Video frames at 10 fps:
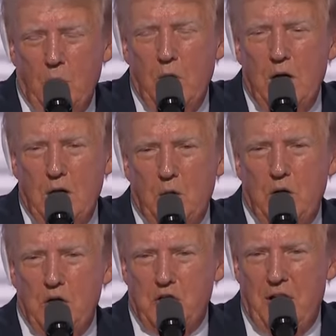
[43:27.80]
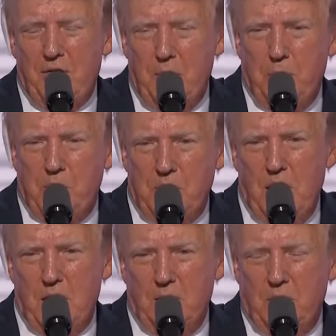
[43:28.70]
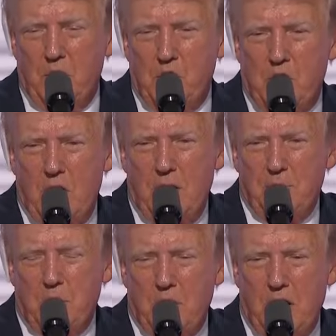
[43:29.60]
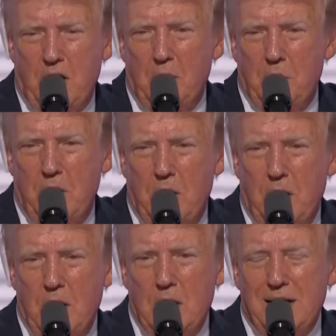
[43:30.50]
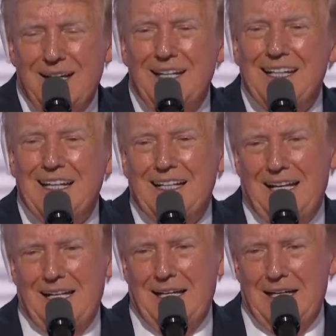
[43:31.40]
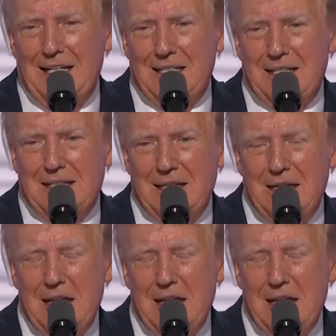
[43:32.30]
107% of those jobs are taken by illegal aliens.